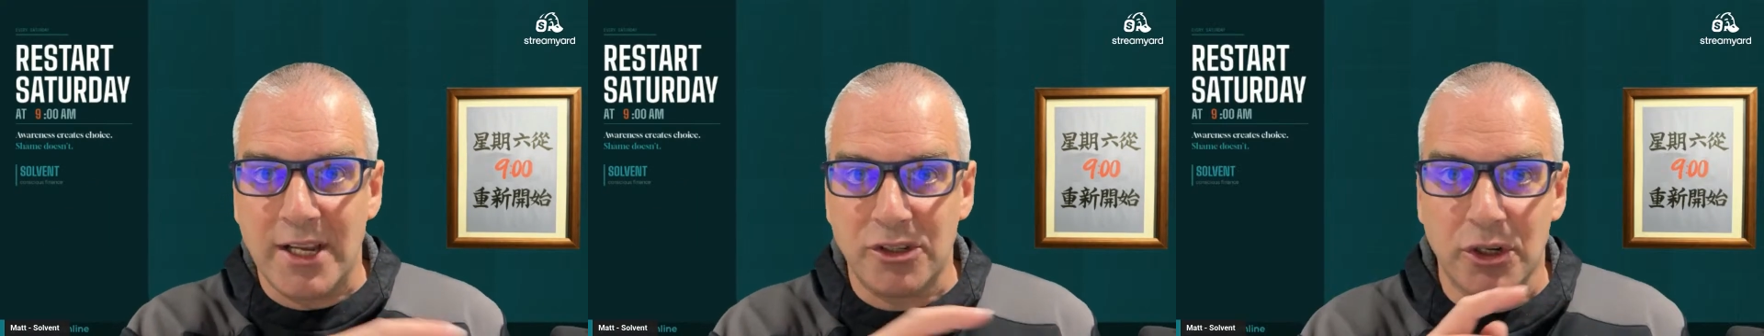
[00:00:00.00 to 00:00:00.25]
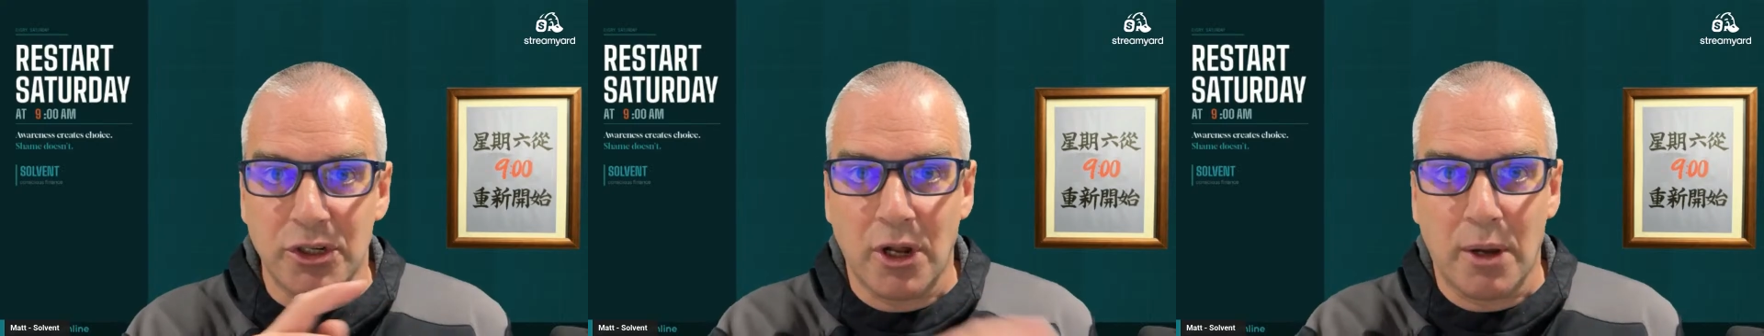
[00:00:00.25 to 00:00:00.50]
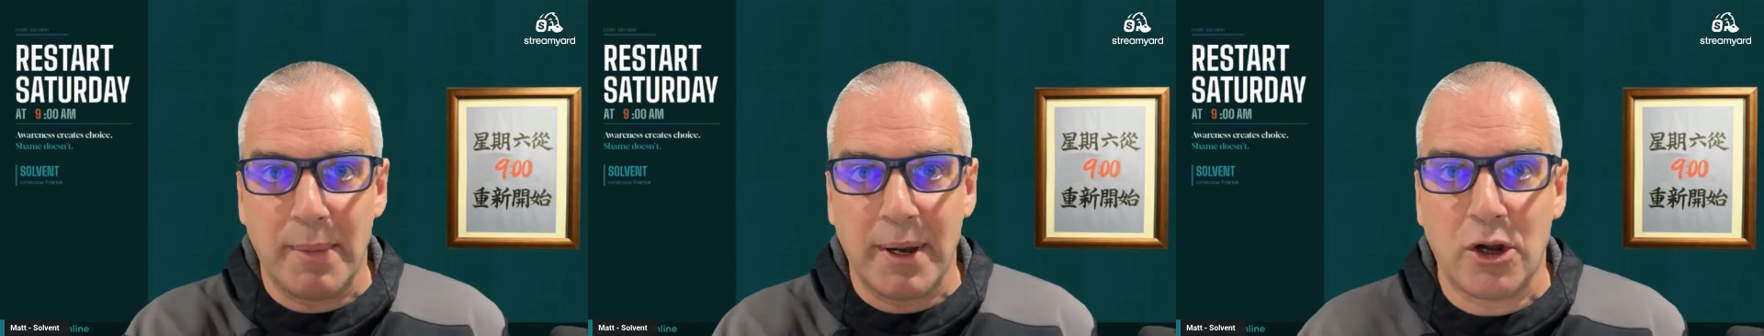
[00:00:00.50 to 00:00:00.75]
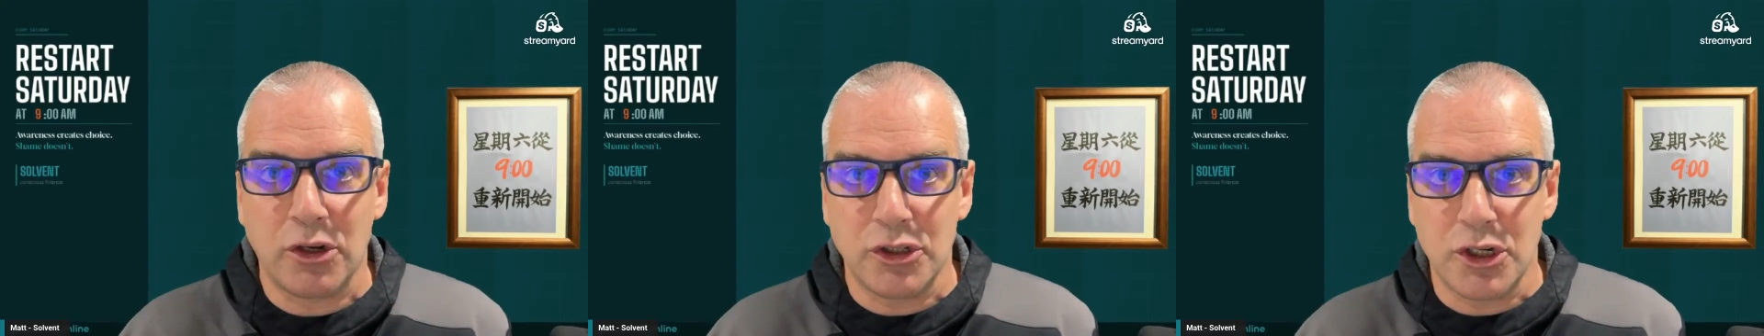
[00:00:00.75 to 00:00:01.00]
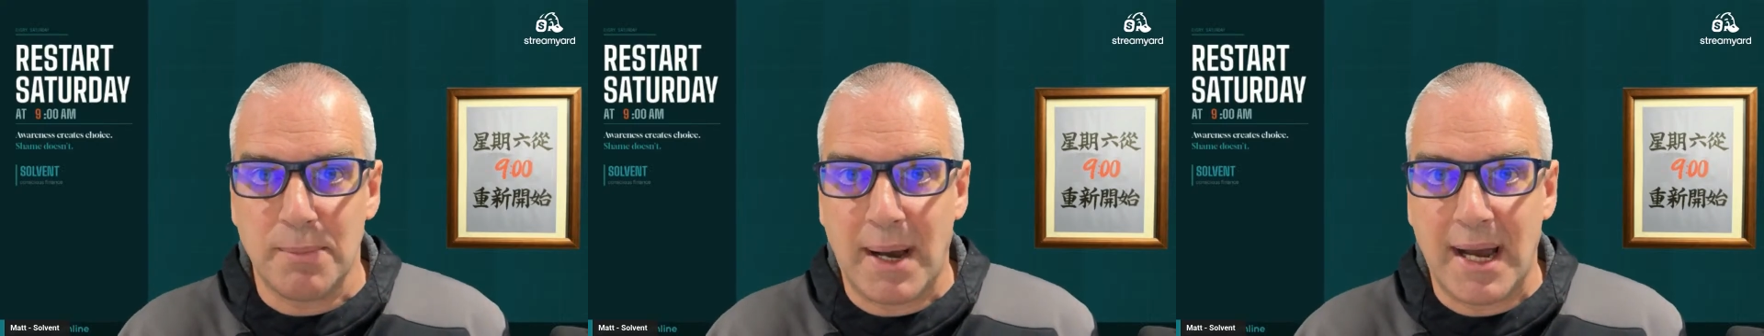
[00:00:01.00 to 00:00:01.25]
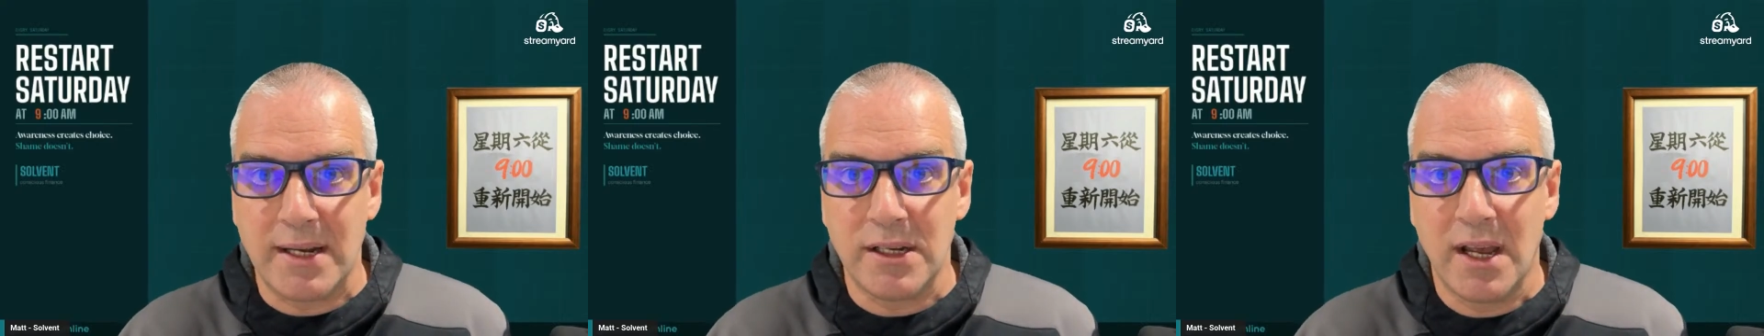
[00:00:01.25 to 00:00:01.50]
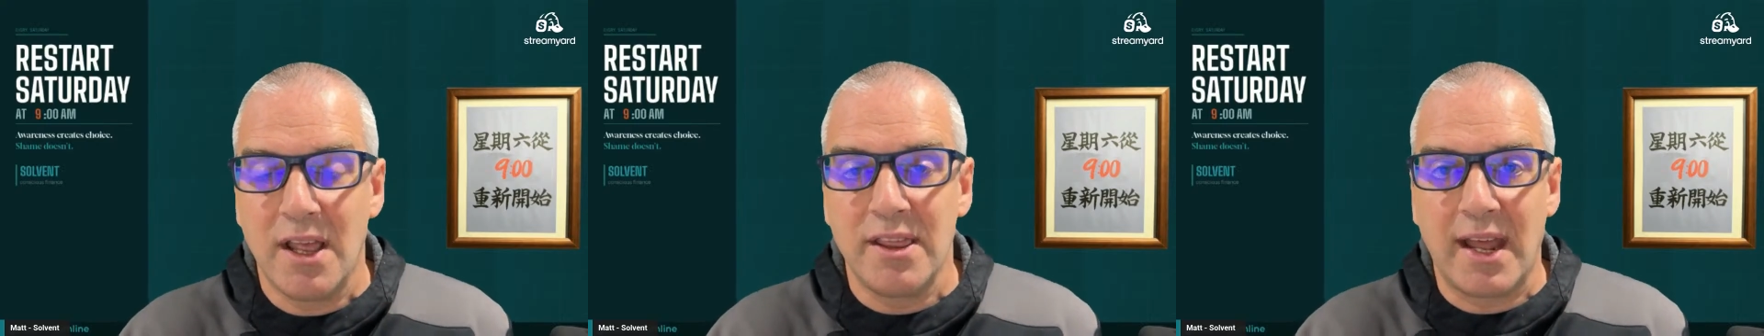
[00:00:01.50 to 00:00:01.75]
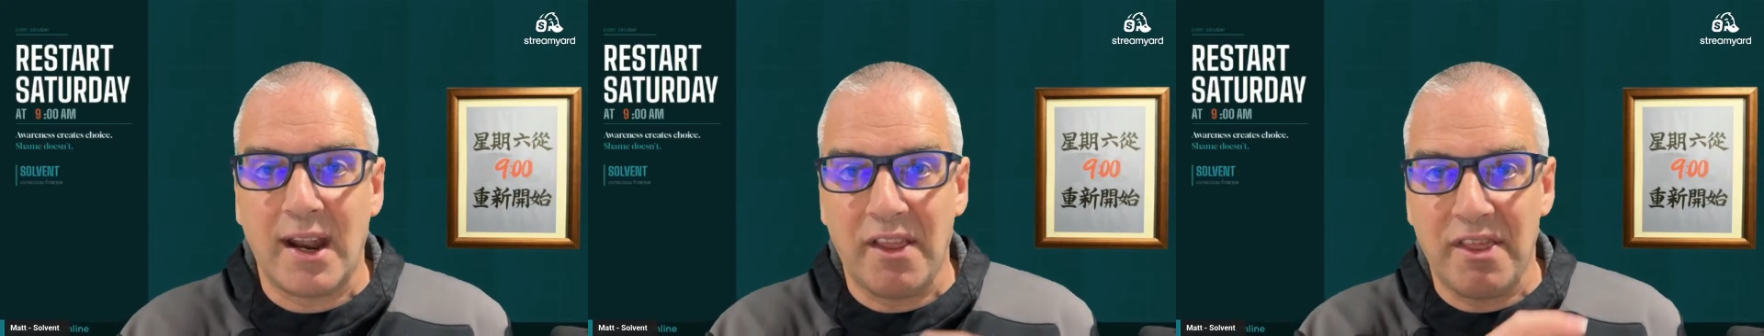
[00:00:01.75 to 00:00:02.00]
so it's not in my conscious mind,
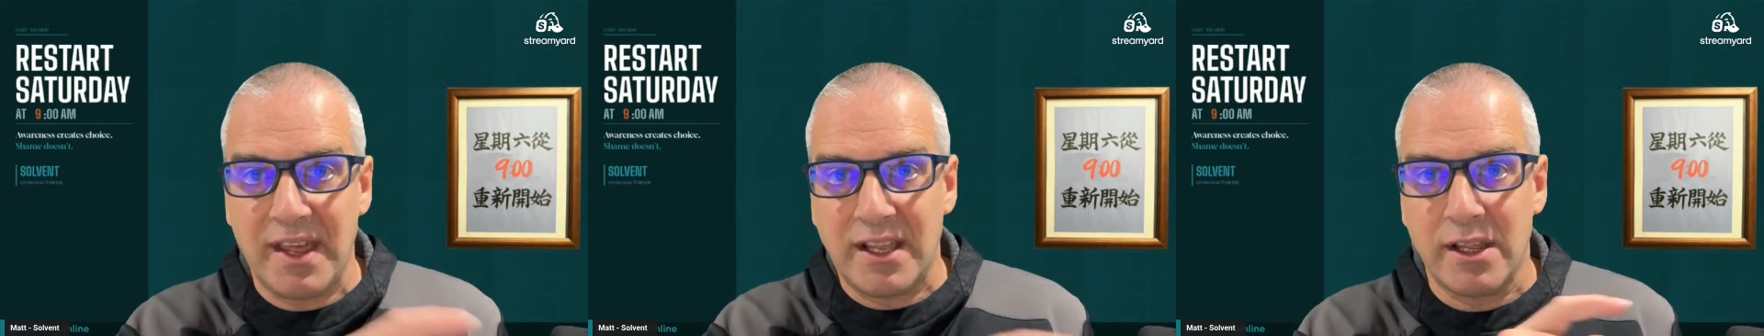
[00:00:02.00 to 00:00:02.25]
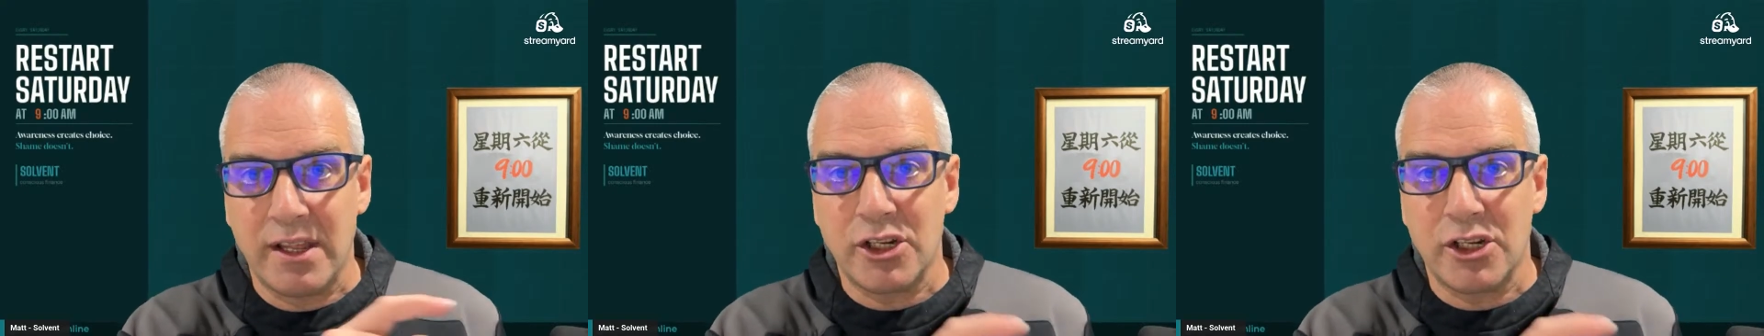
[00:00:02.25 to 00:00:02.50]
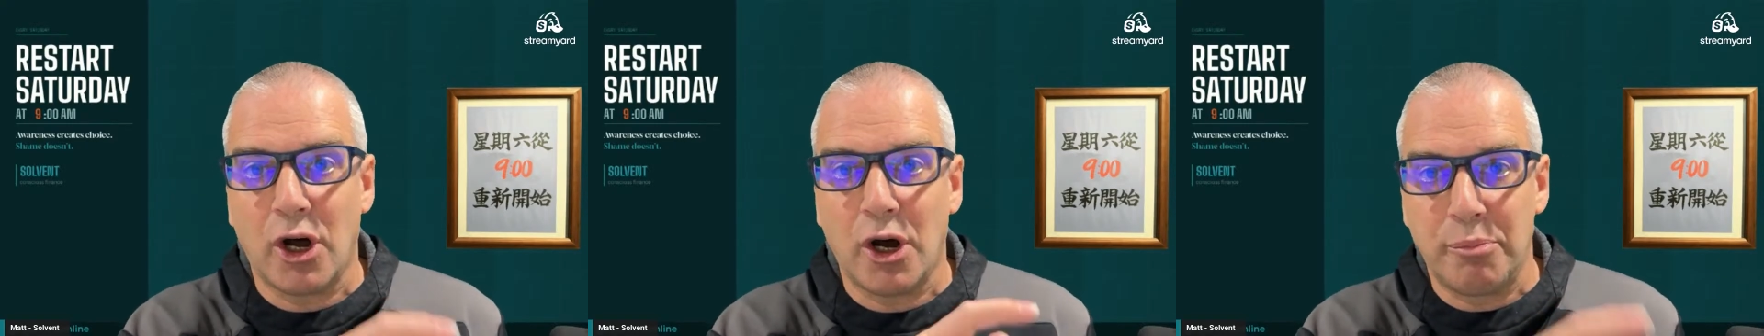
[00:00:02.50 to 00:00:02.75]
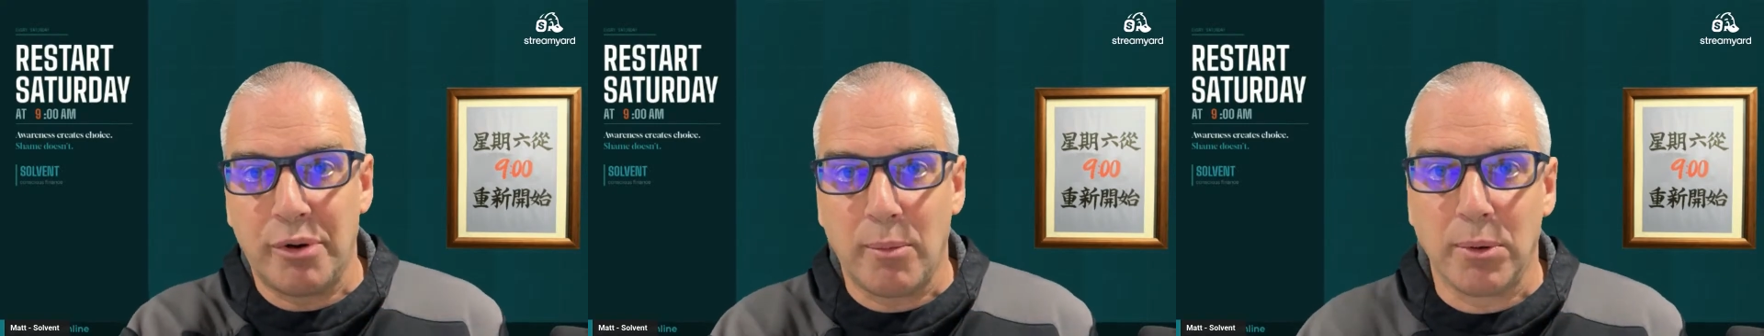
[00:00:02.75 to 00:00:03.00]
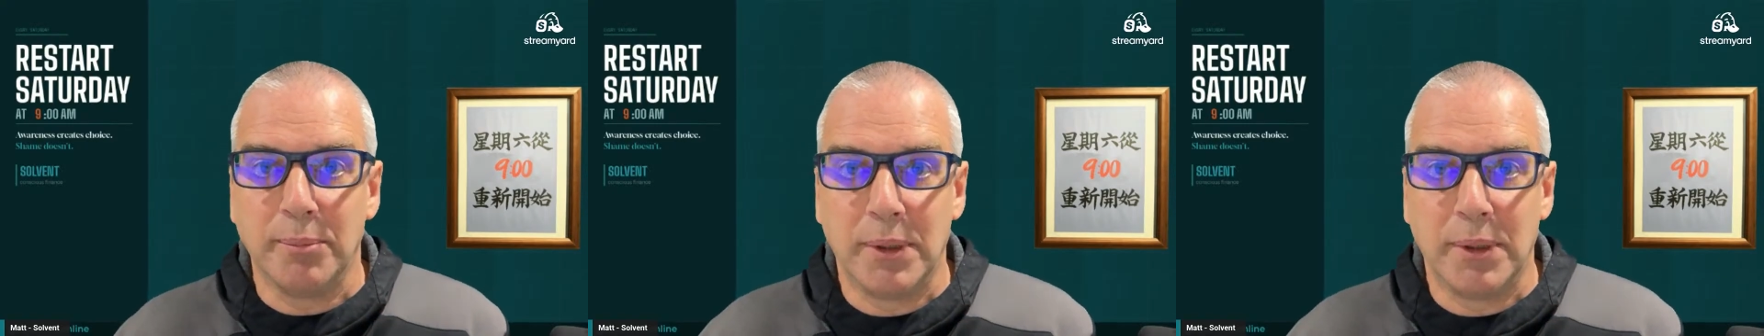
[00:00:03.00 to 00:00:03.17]
then I think that it's not a problem.